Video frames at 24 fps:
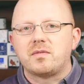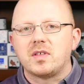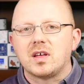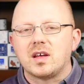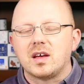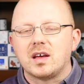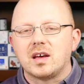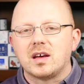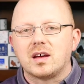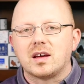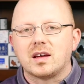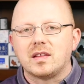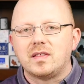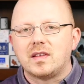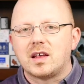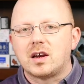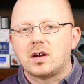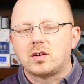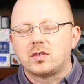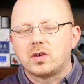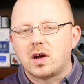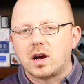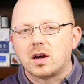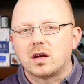the ink and then I'll
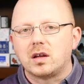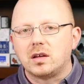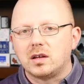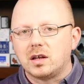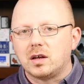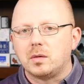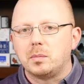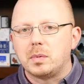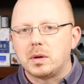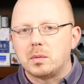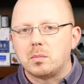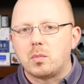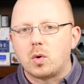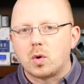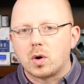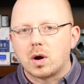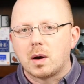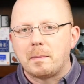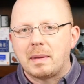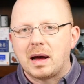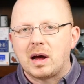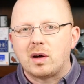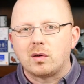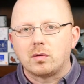talk a little bit more
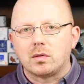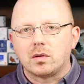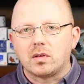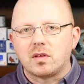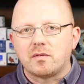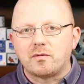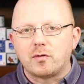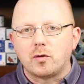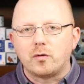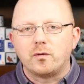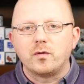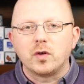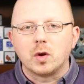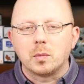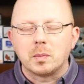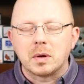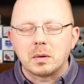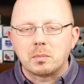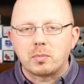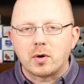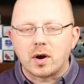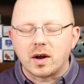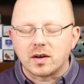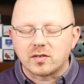about the
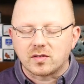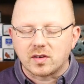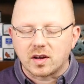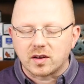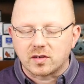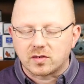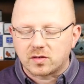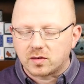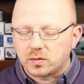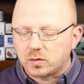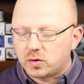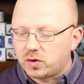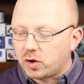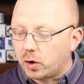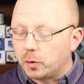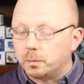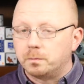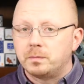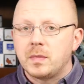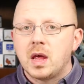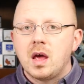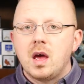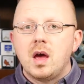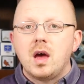fulfillment process. So
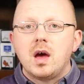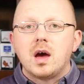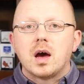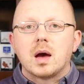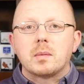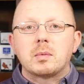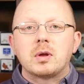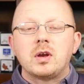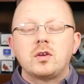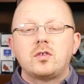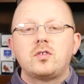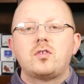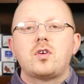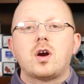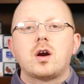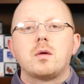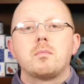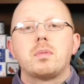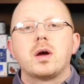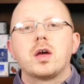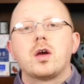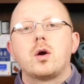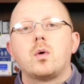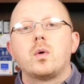I'm going to start
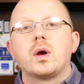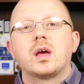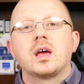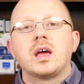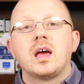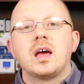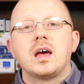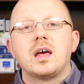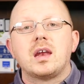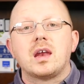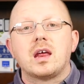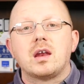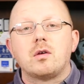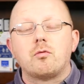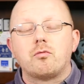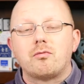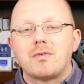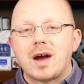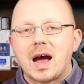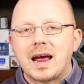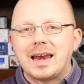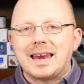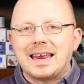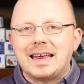by going ahead and
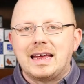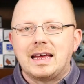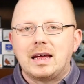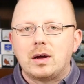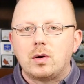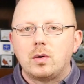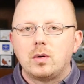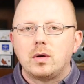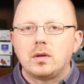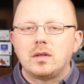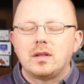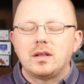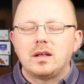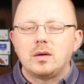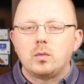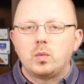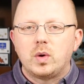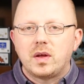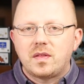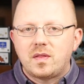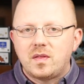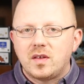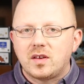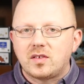writing
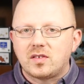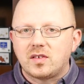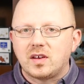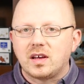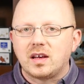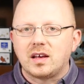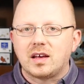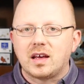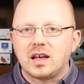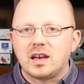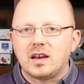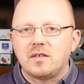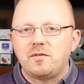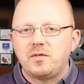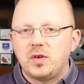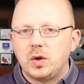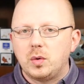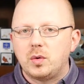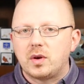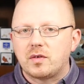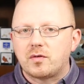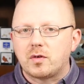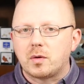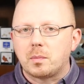with this ink in a
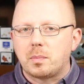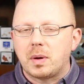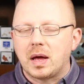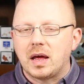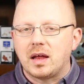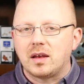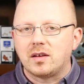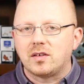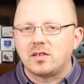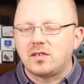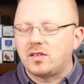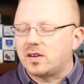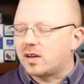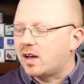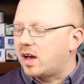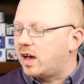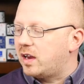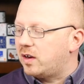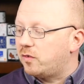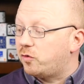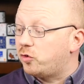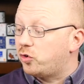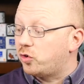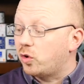few different pens to
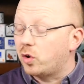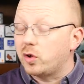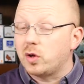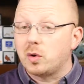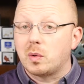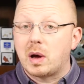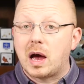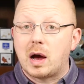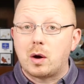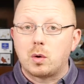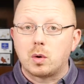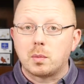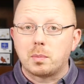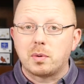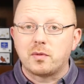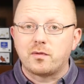kind of show you how it